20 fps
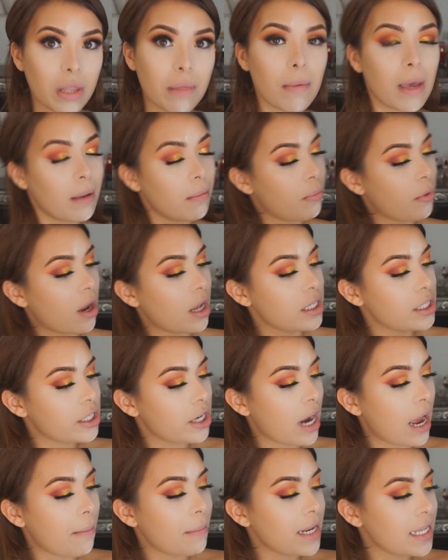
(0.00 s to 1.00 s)
with my
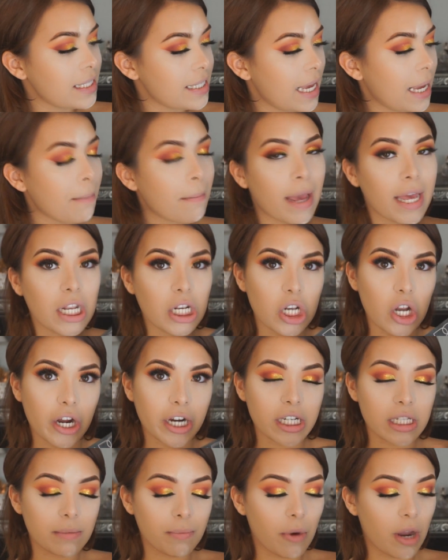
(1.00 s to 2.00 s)
bronzer, I'm going to take my
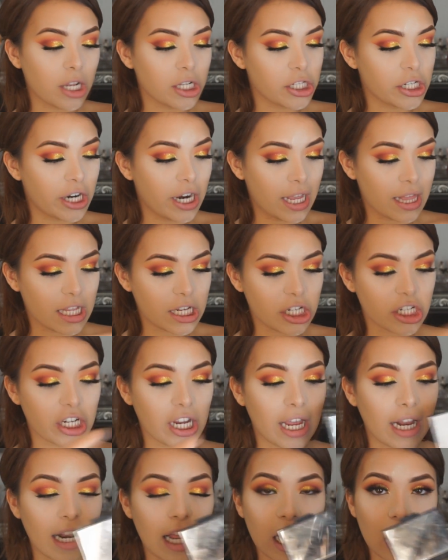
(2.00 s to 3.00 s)
NARS bronzer in the
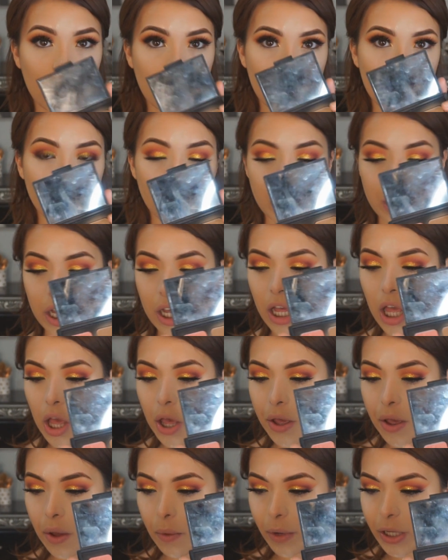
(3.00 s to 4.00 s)
shade Laguna,
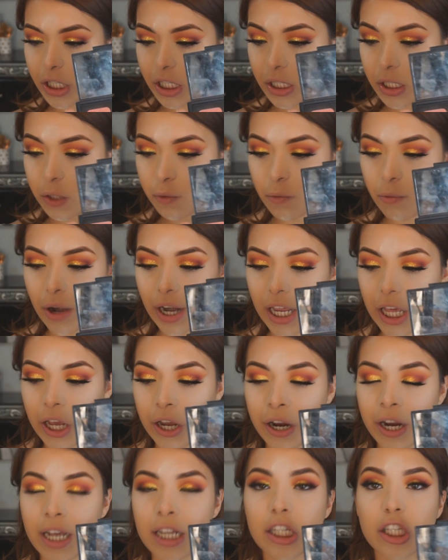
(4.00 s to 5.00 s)
which is this one right
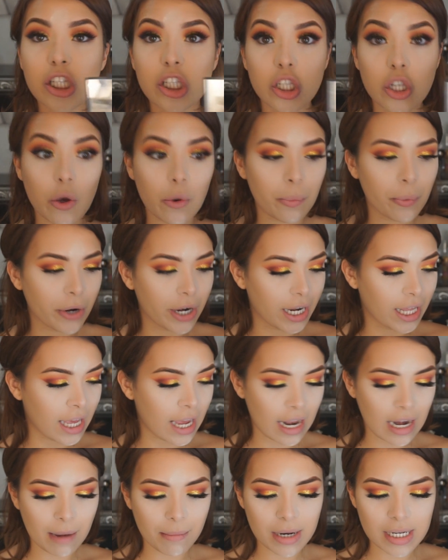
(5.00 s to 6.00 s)
here. It's so
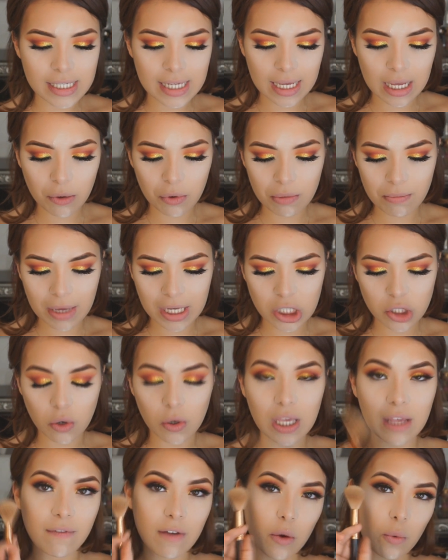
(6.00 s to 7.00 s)
pretty, and I'm going to take it with my
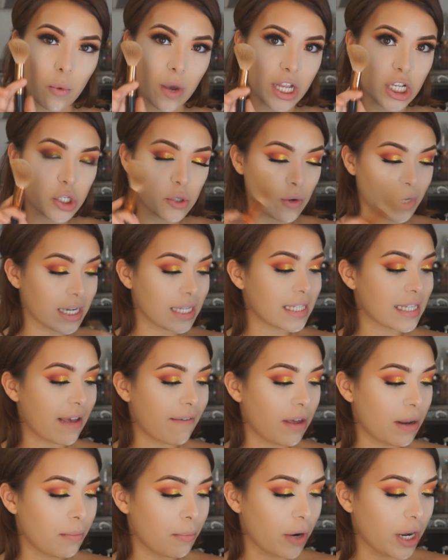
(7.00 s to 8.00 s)
Zoeva
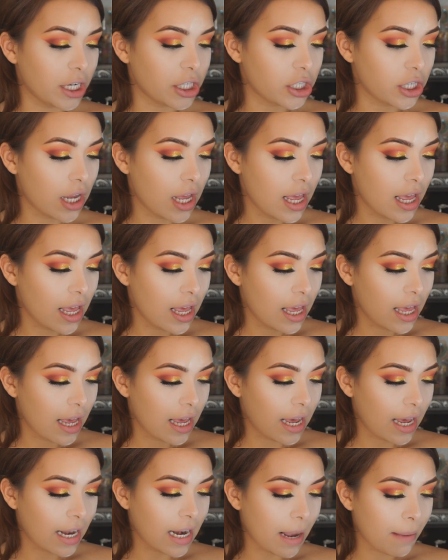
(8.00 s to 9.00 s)
127 brush.
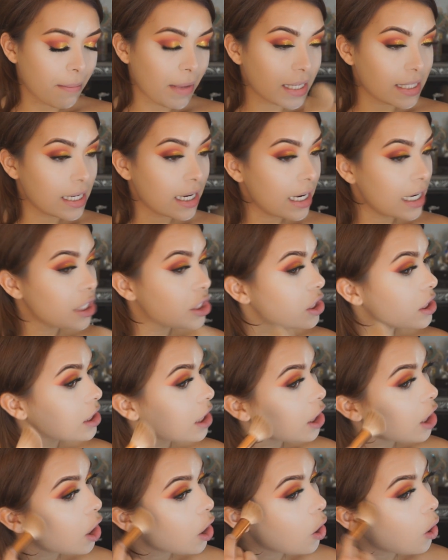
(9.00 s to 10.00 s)
And I'm basically
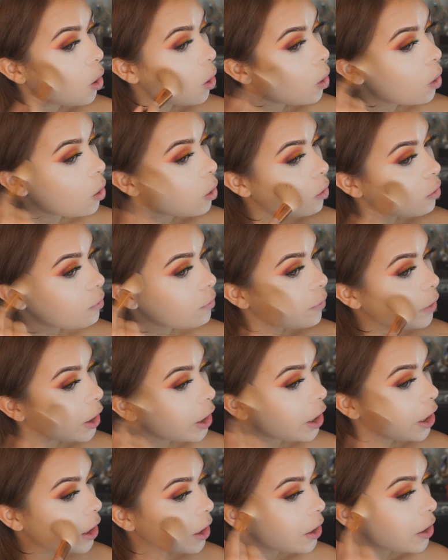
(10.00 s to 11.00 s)
just going to go
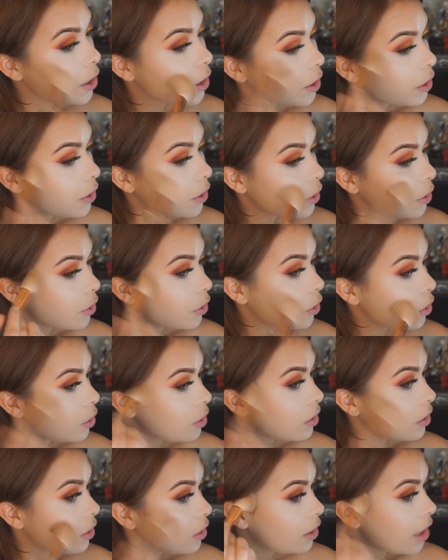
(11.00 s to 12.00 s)
over
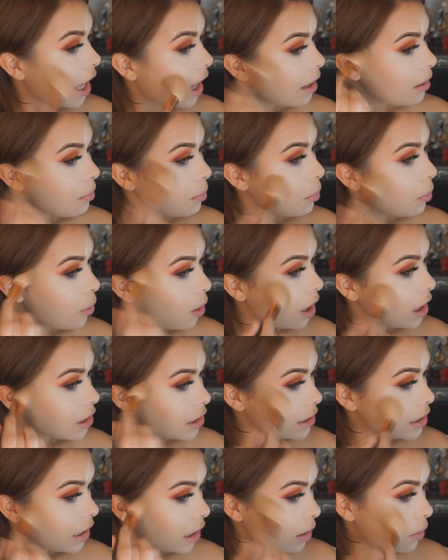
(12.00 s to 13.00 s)
that
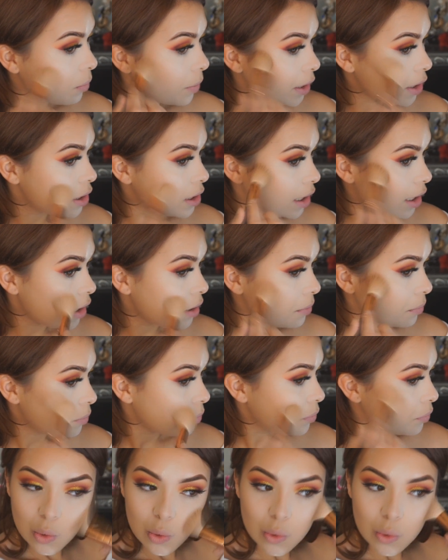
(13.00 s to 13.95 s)
bronzing we did.